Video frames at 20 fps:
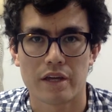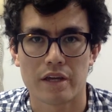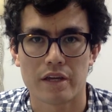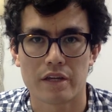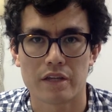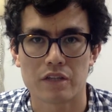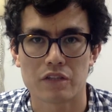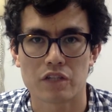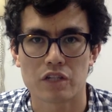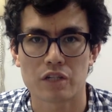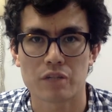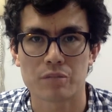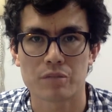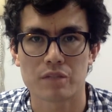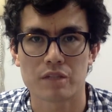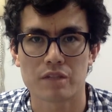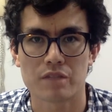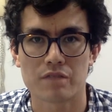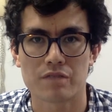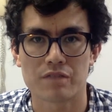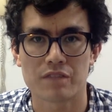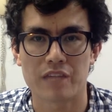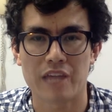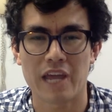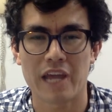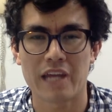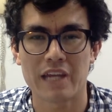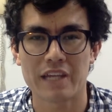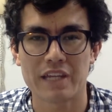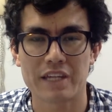In terms of
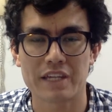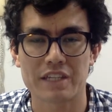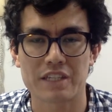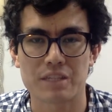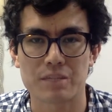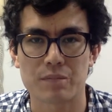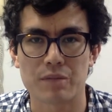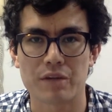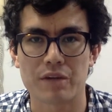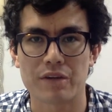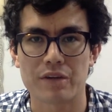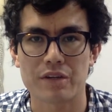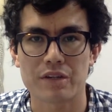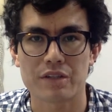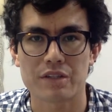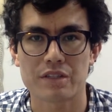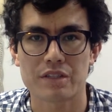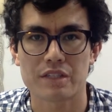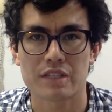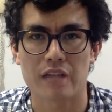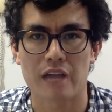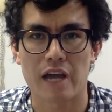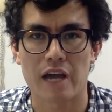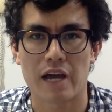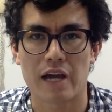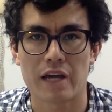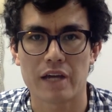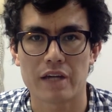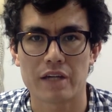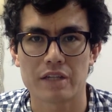gaining experience,
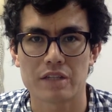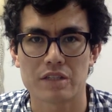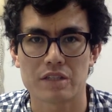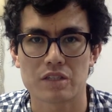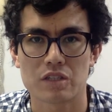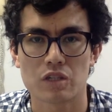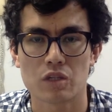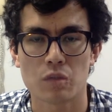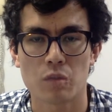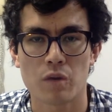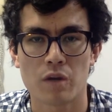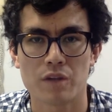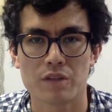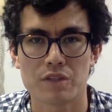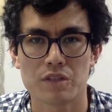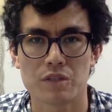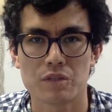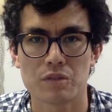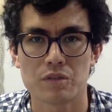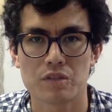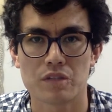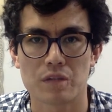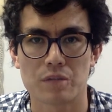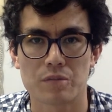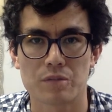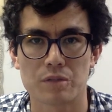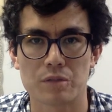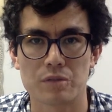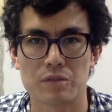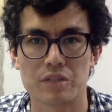I still want to
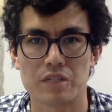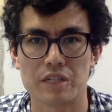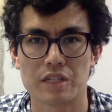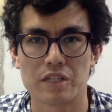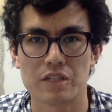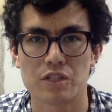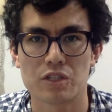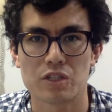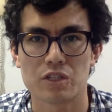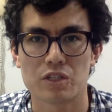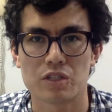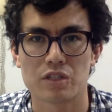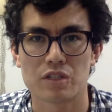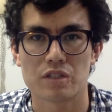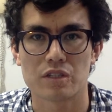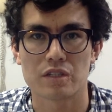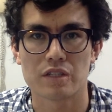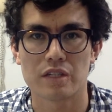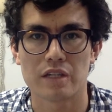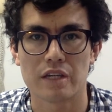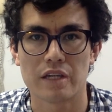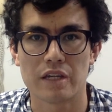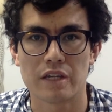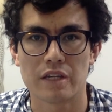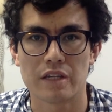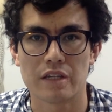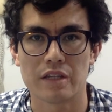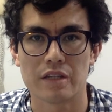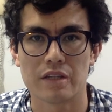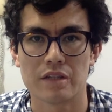substitute teach
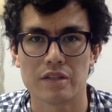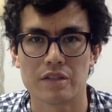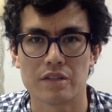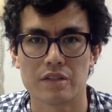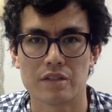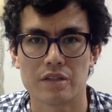in